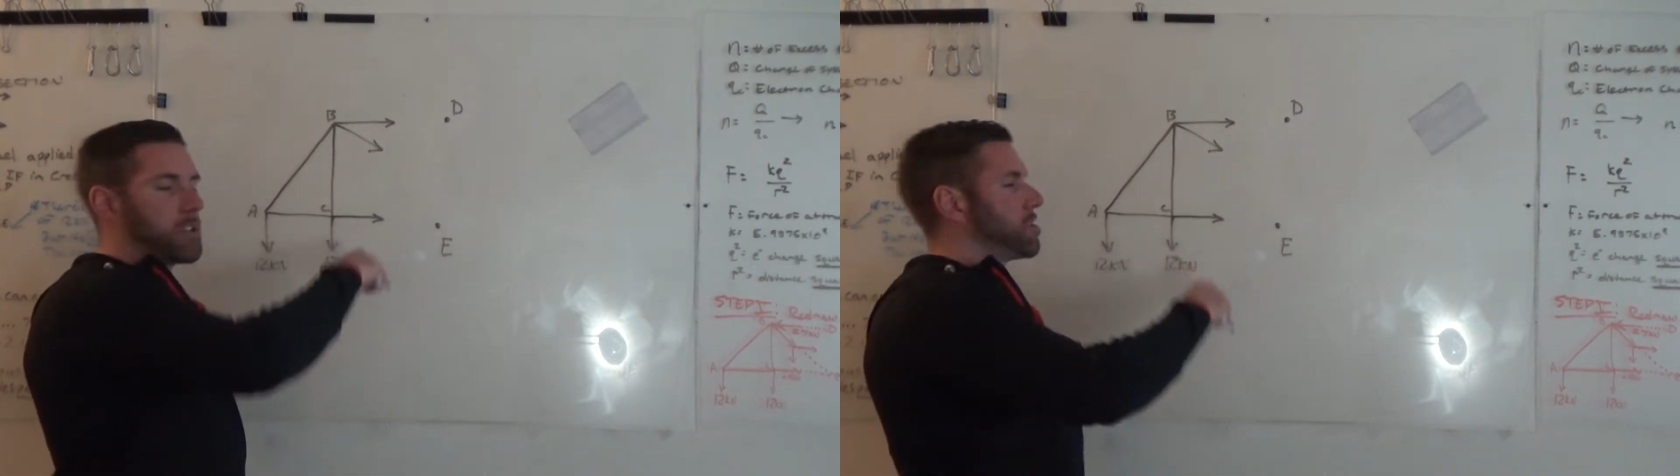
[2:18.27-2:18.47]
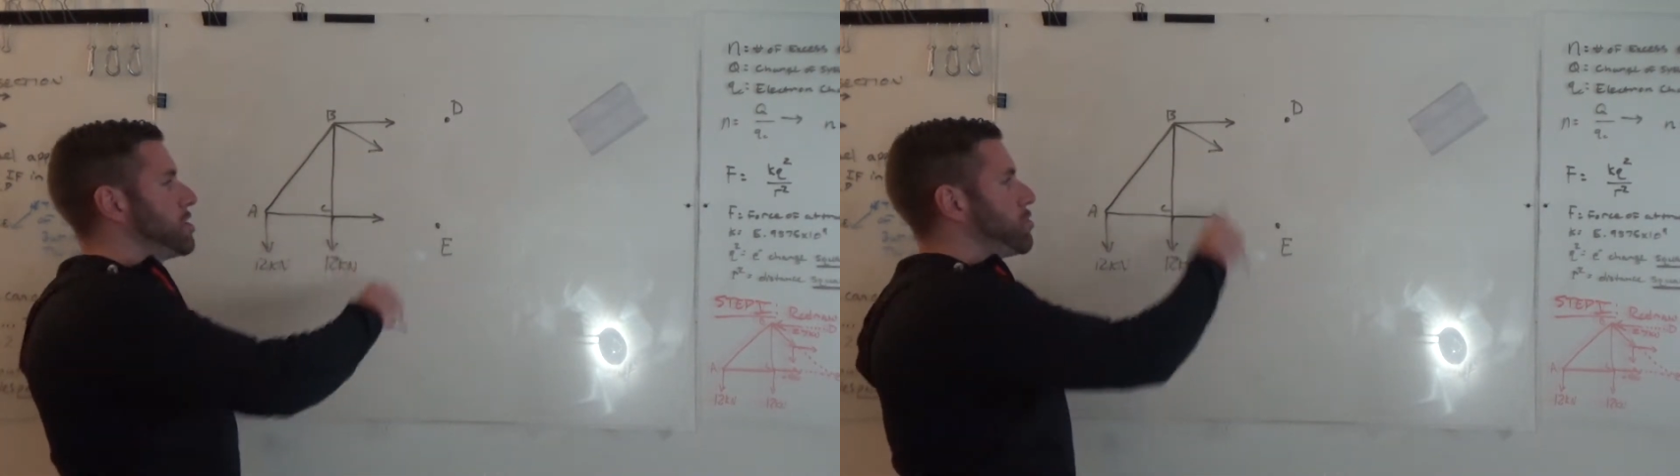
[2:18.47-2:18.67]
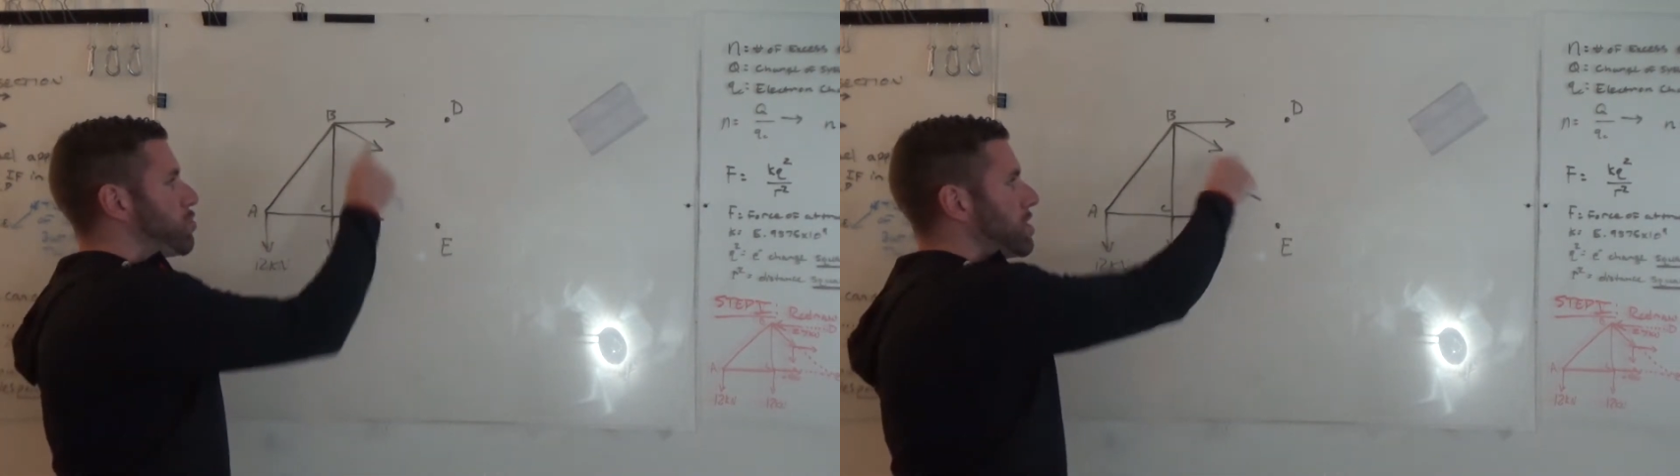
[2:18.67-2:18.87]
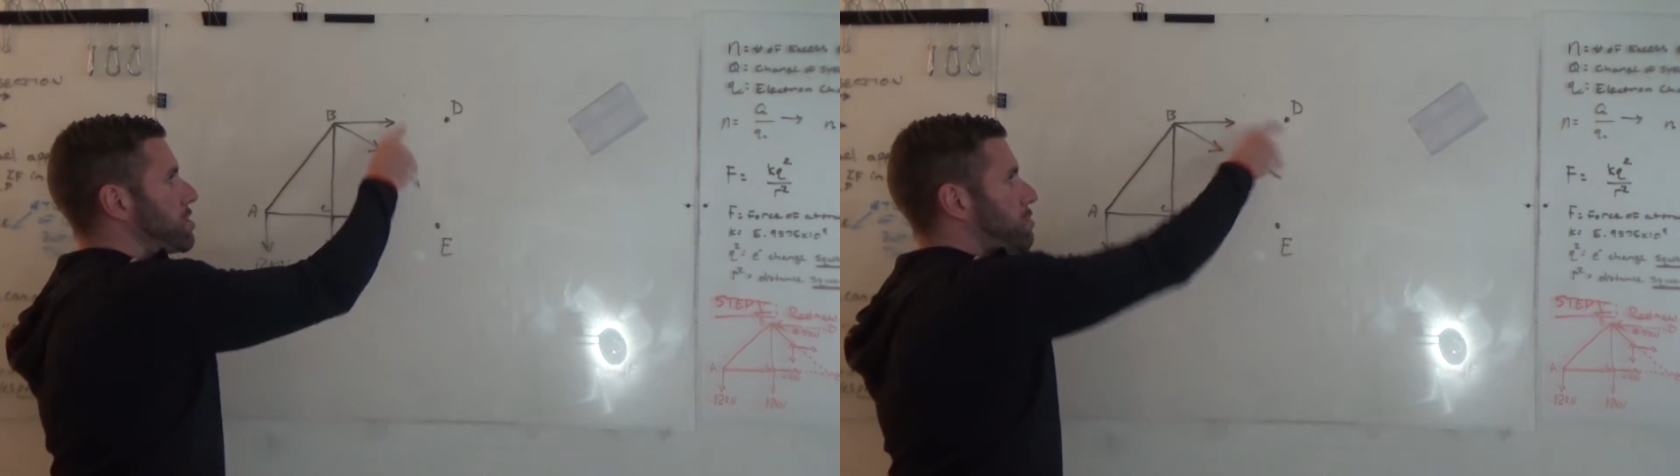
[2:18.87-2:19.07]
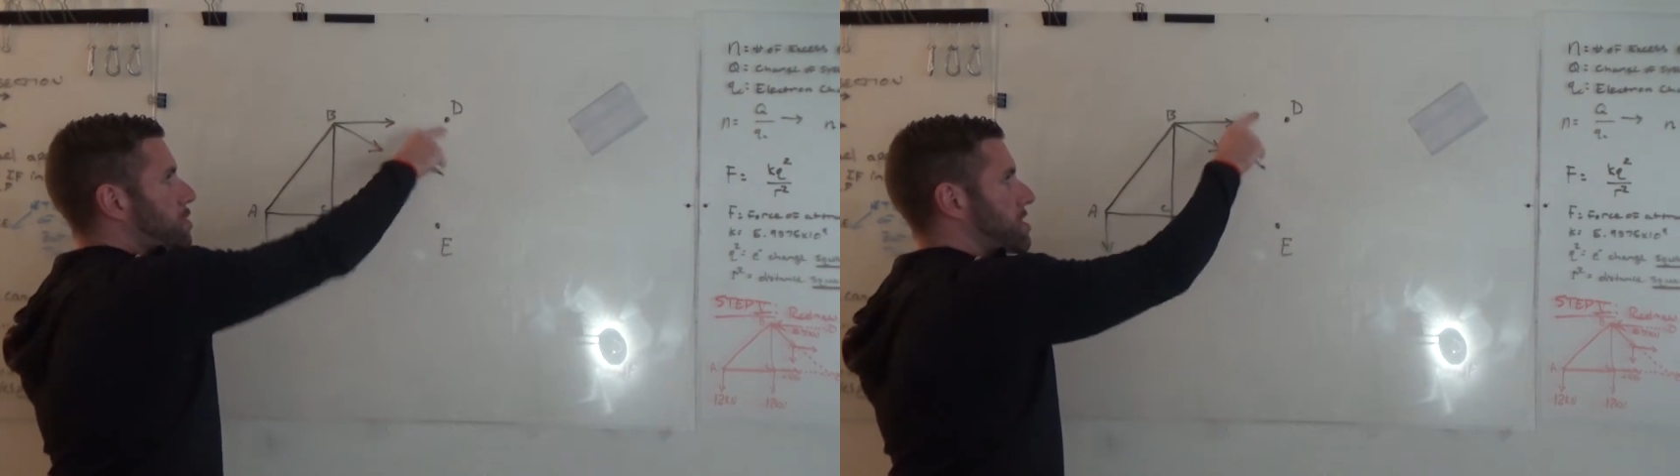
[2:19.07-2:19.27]
you
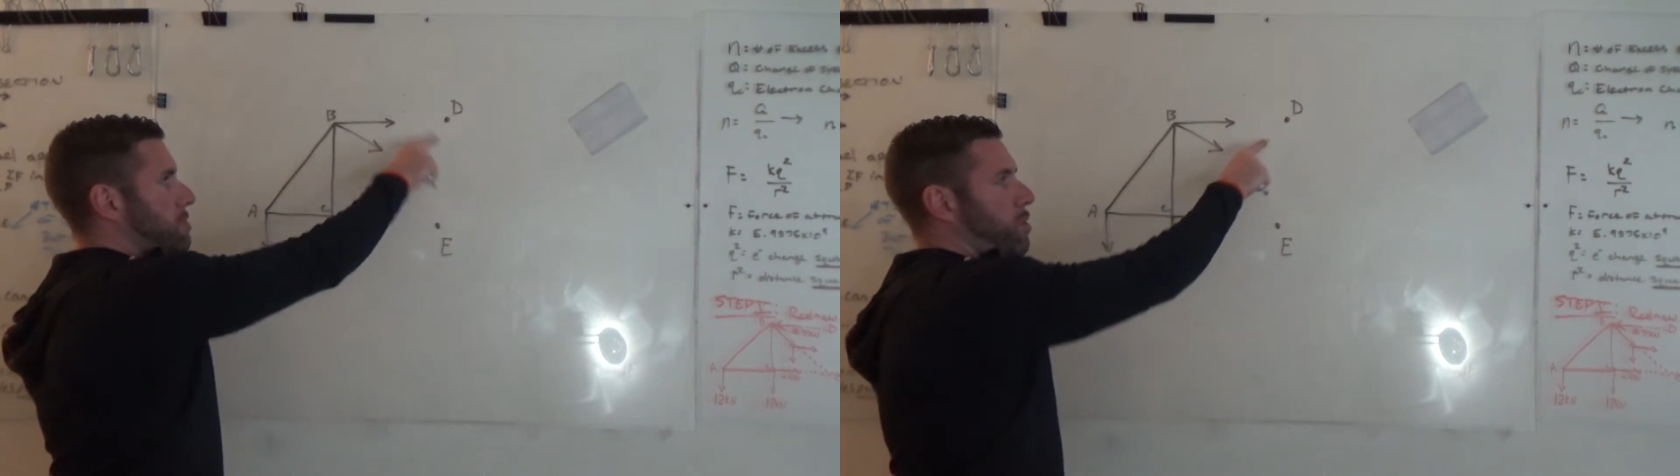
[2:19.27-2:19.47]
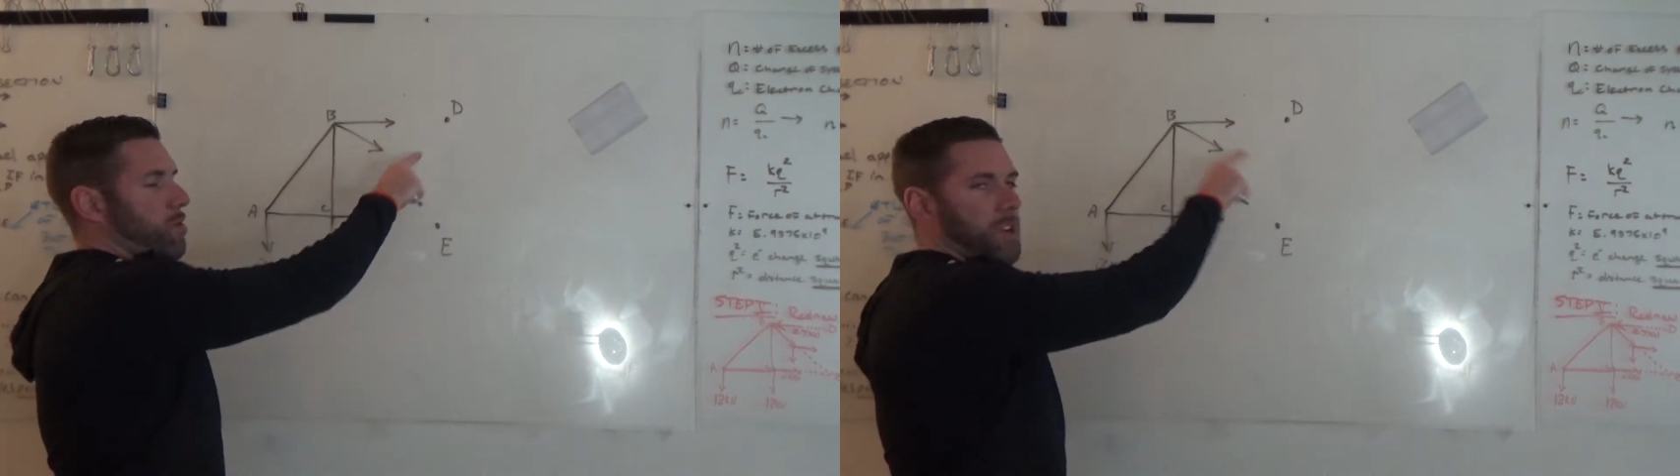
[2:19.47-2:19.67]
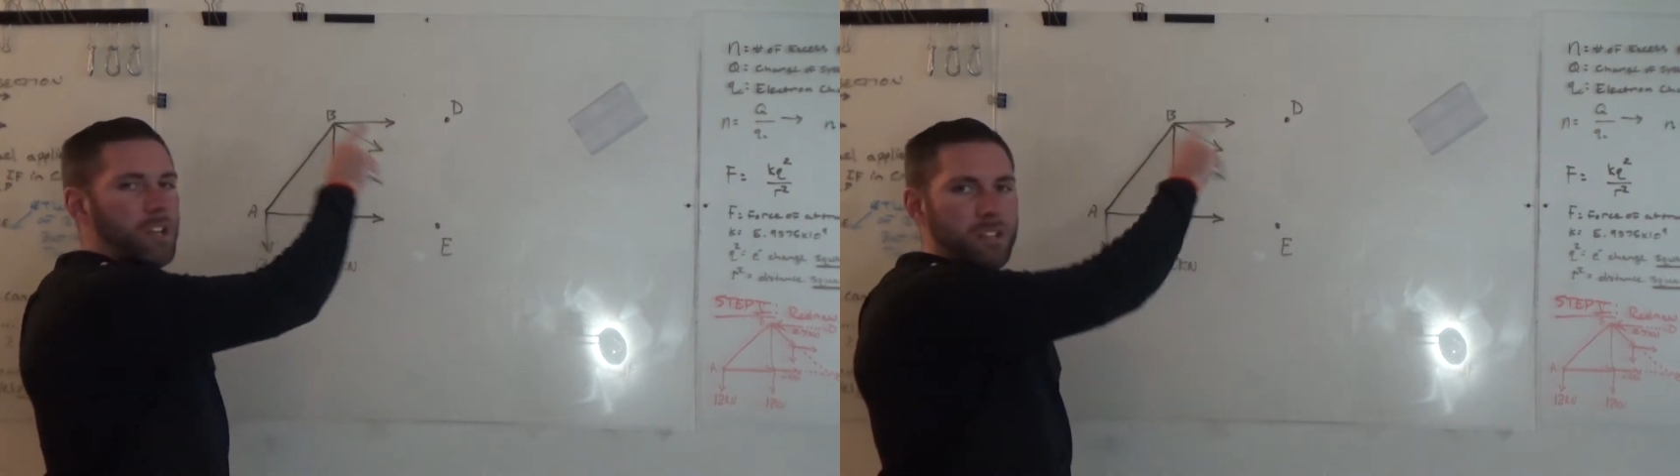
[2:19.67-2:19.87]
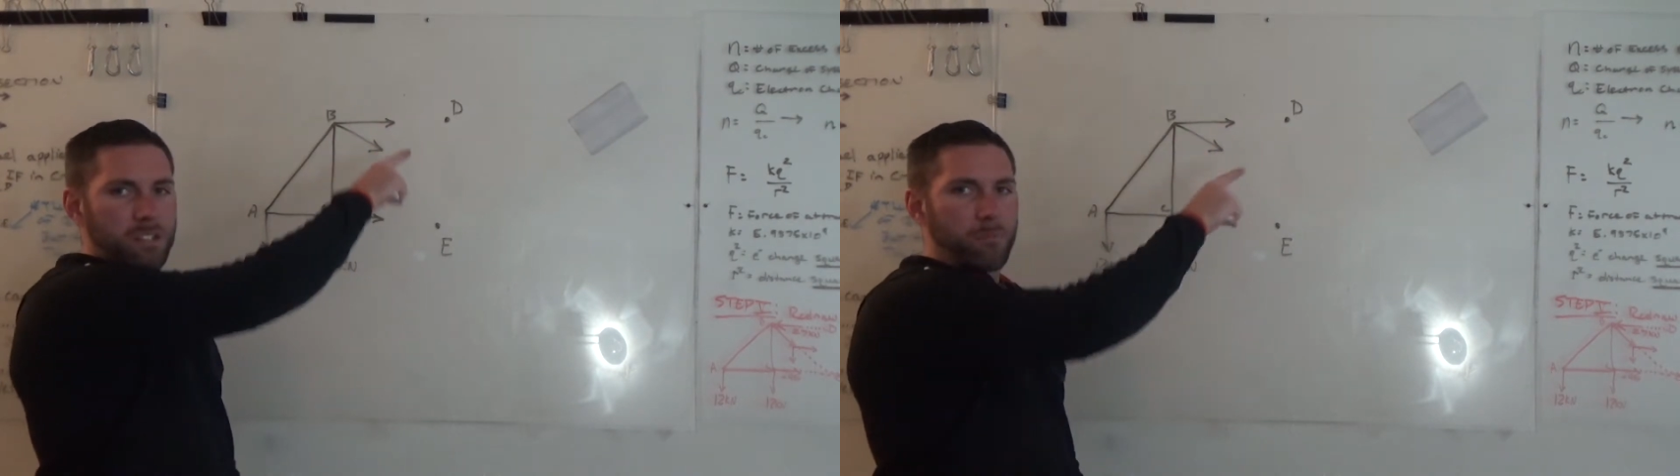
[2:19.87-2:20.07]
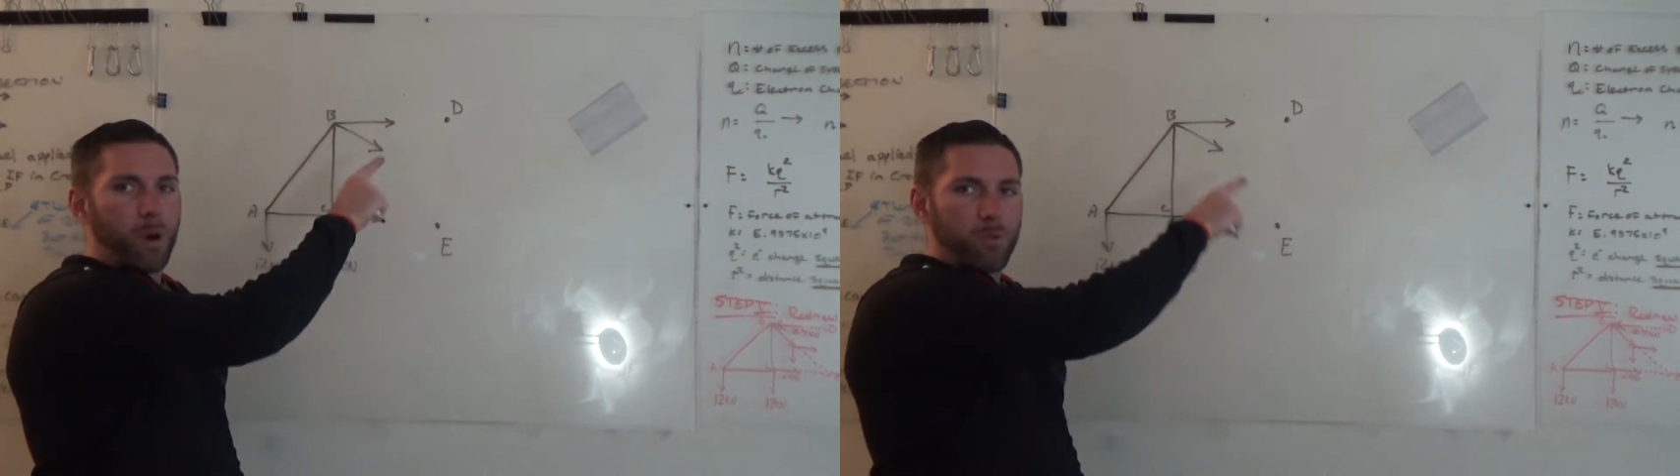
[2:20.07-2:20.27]
will put the point it's
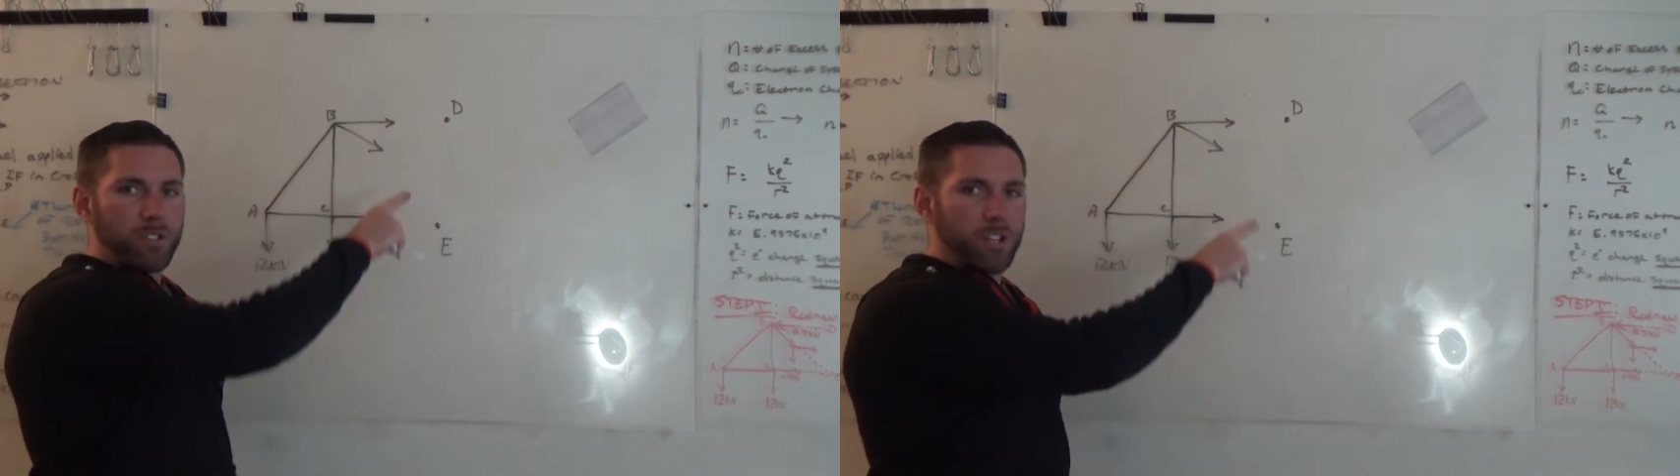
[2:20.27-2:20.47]
supposed